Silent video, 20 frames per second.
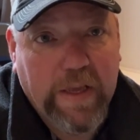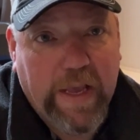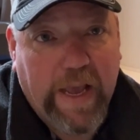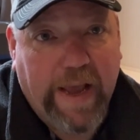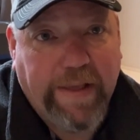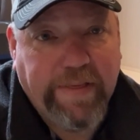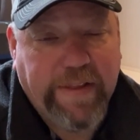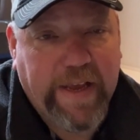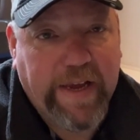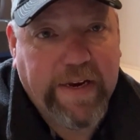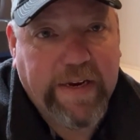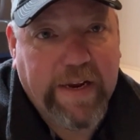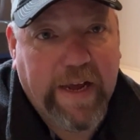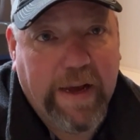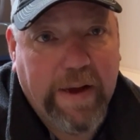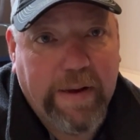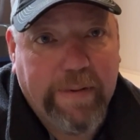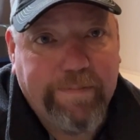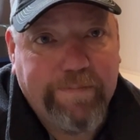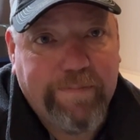And
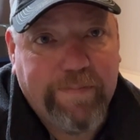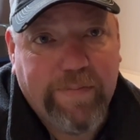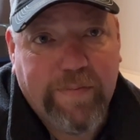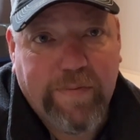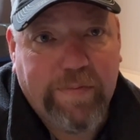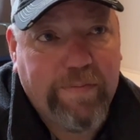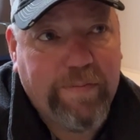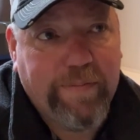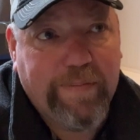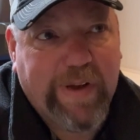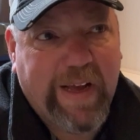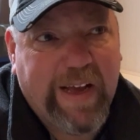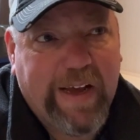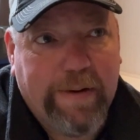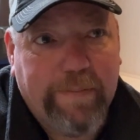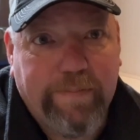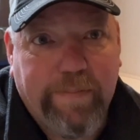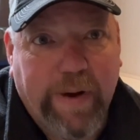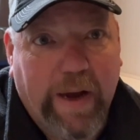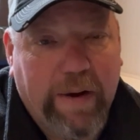then
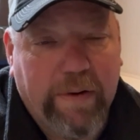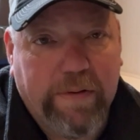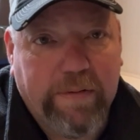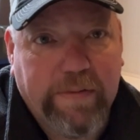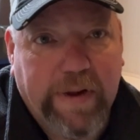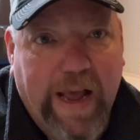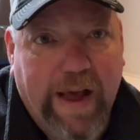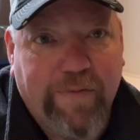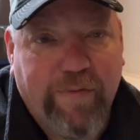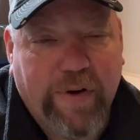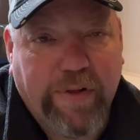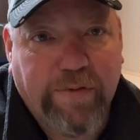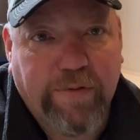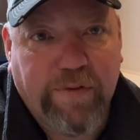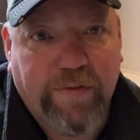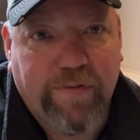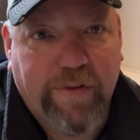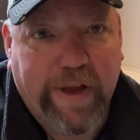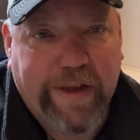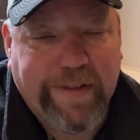about halfway through
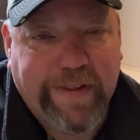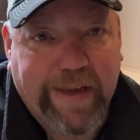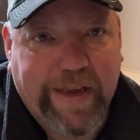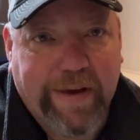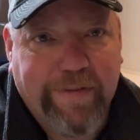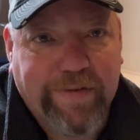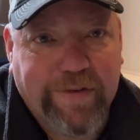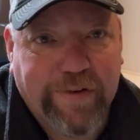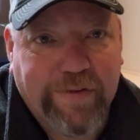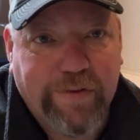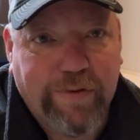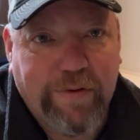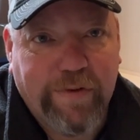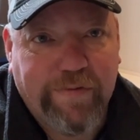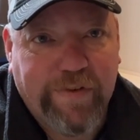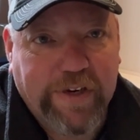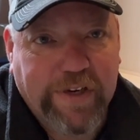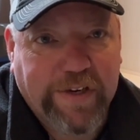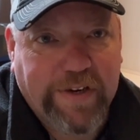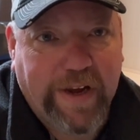the flight, they gave us a tuna
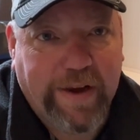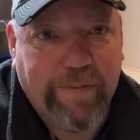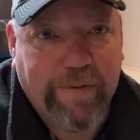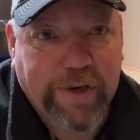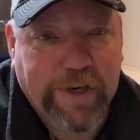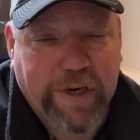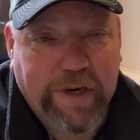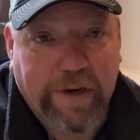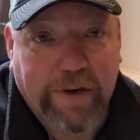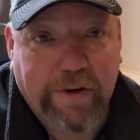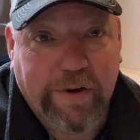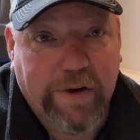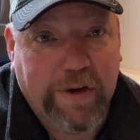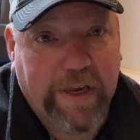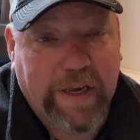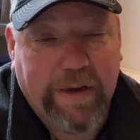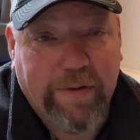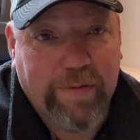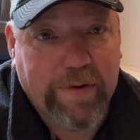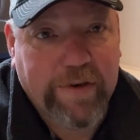fish sandwich and a
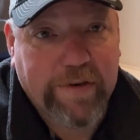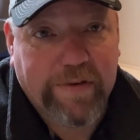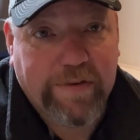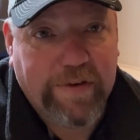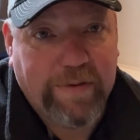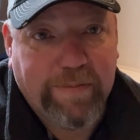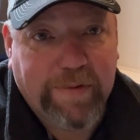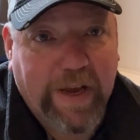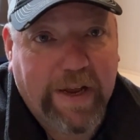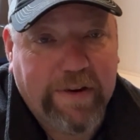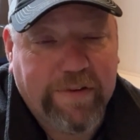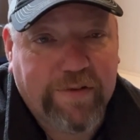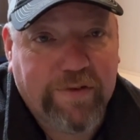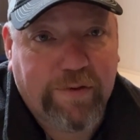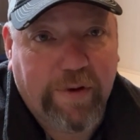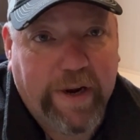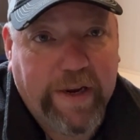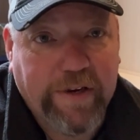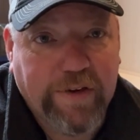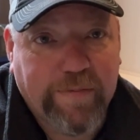cookie, which seemed kind of
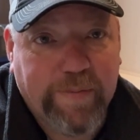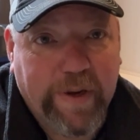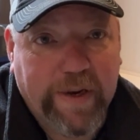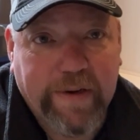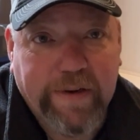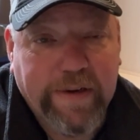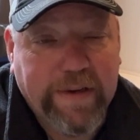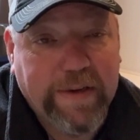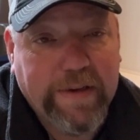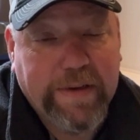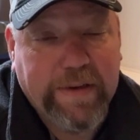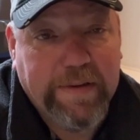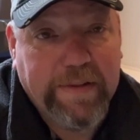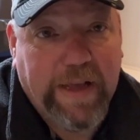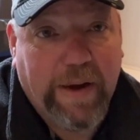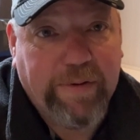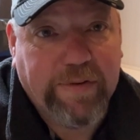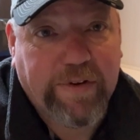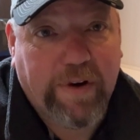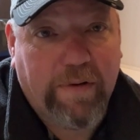strange, but
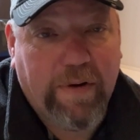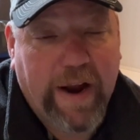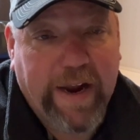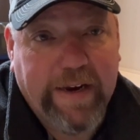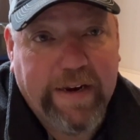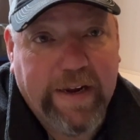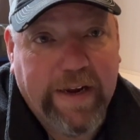that was all right.